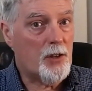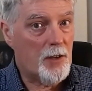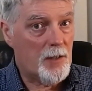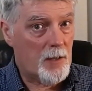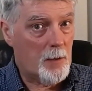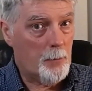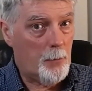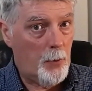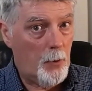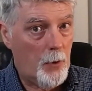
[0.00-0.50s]
is
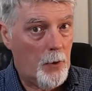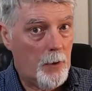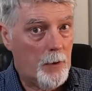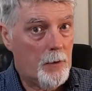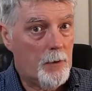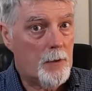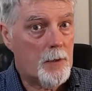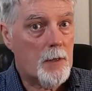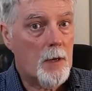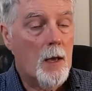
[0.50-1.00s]

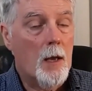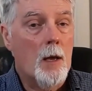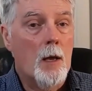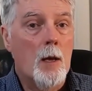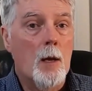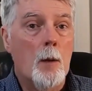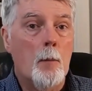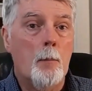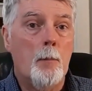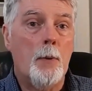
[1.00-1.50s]
important
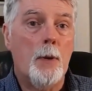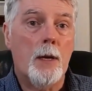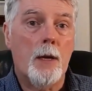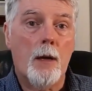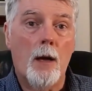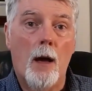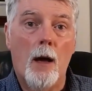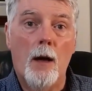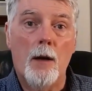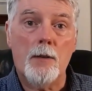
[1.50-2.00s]

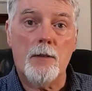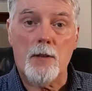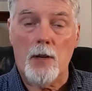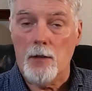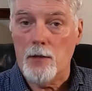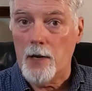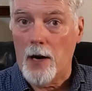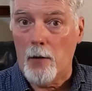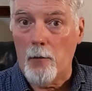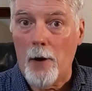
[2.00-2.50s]
because
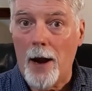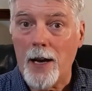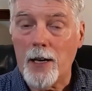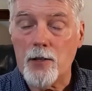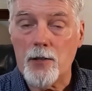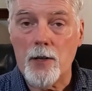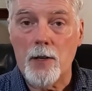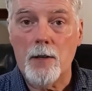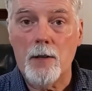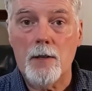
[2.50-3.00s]

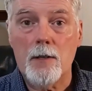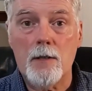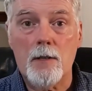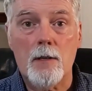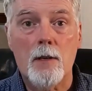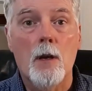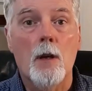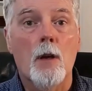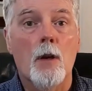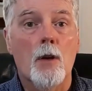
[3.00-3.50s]

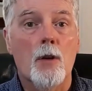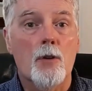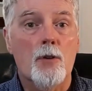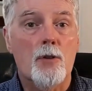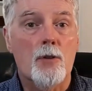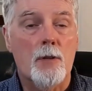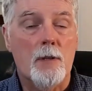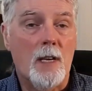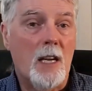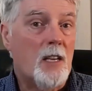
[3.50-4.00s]
directions
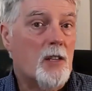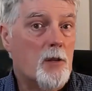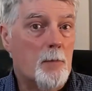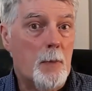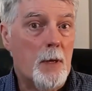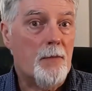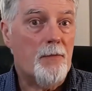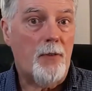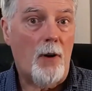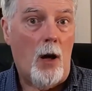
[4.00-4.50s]
need to
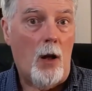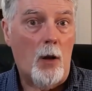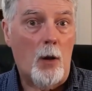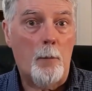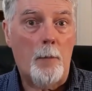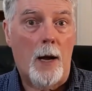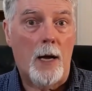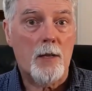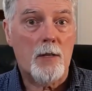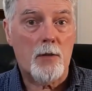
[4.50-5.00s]
be followed
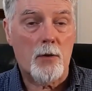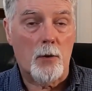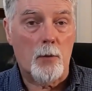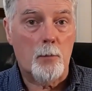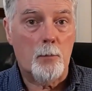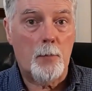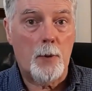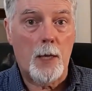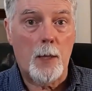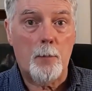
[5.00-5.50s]
by
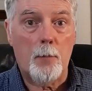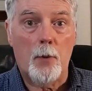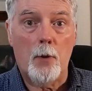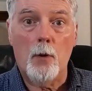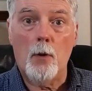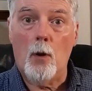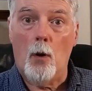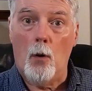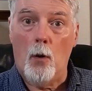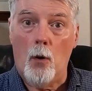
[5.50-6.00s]
certain
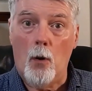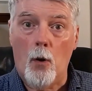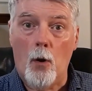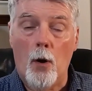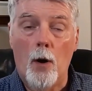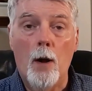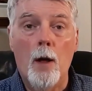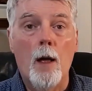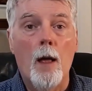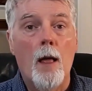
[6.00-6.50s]
people,
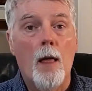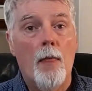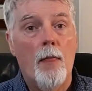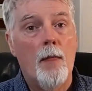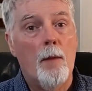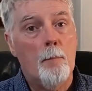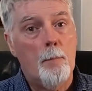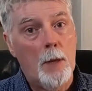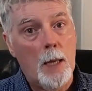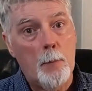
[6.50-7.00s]
or
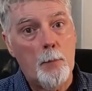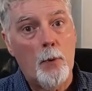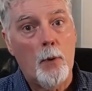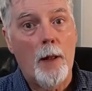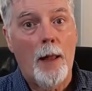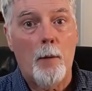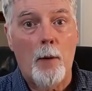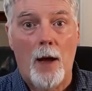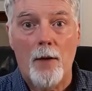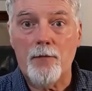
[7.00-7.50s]

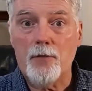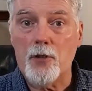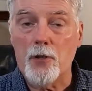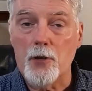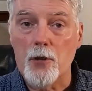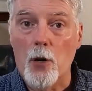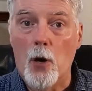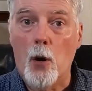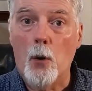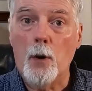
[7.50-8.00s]
people have to
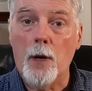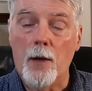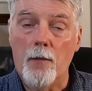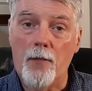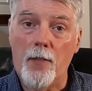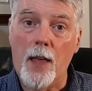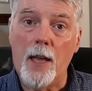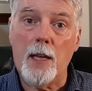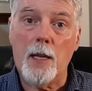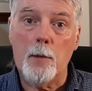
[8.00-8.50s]
know if
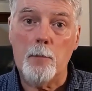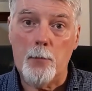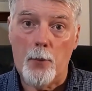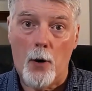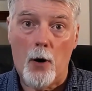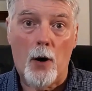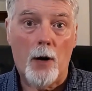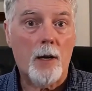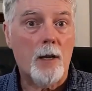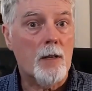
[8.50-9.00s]
they can
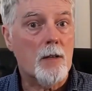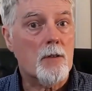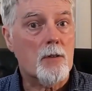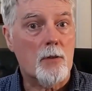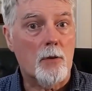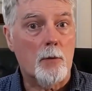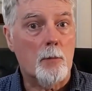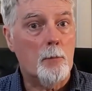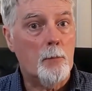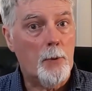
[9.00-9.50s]
park in
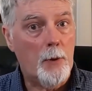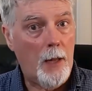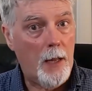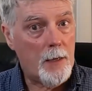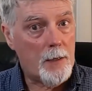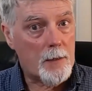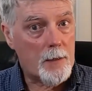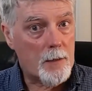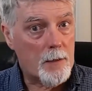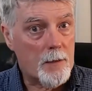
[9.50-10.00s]
certain
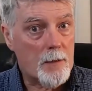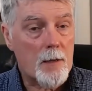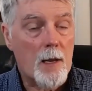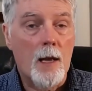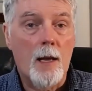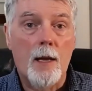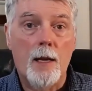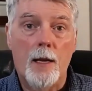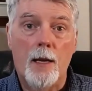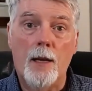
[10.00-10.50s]
places
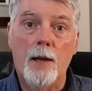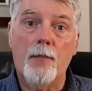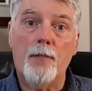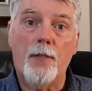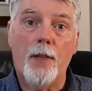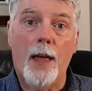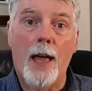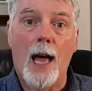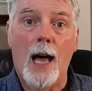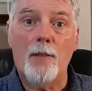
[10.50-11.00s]
if
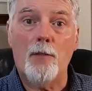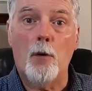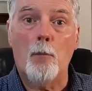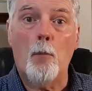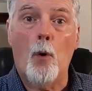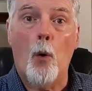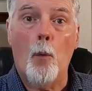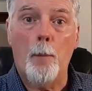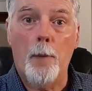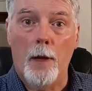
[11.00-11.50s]
they have a
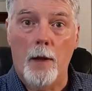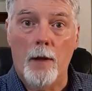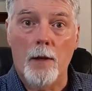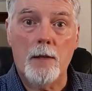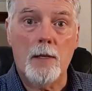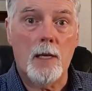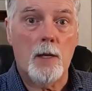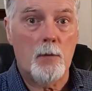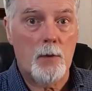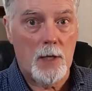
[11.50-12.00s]

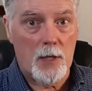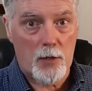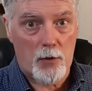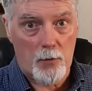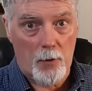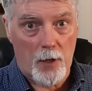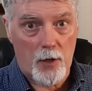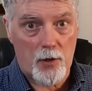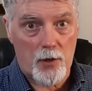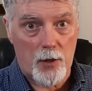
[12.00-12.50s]
mobility
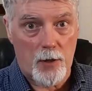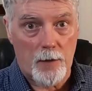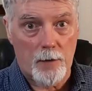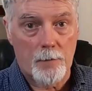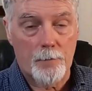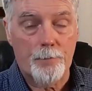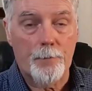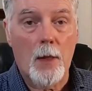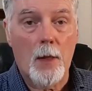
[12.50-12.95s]
restriction